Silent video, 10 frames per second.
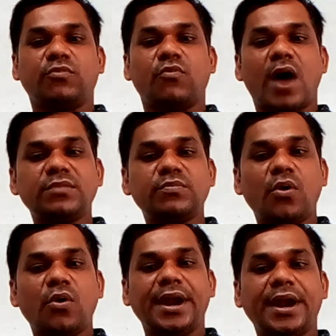one
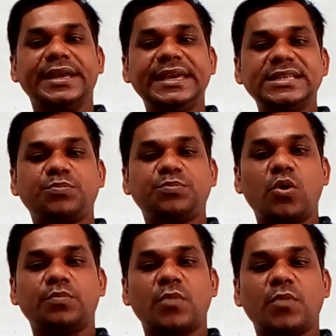vote and each
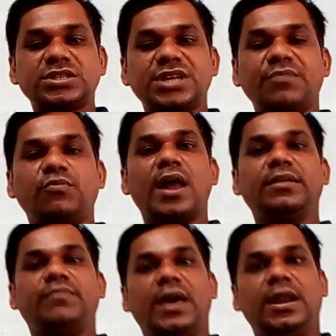vote must have one
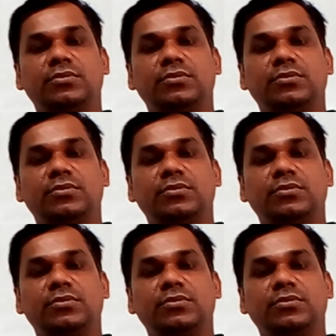value.